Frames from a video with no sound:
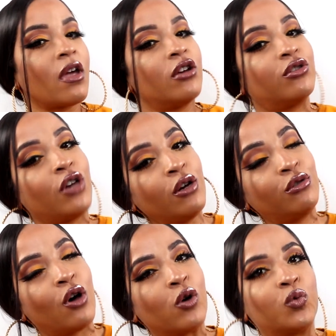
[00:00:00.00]
So
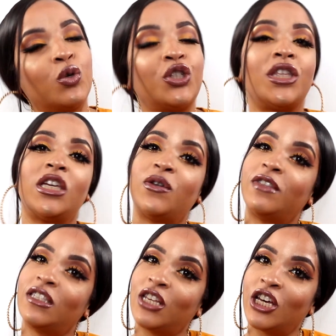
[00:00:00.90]
dolls, what do you think of
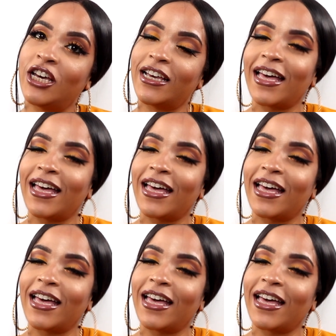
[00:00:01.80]
this look?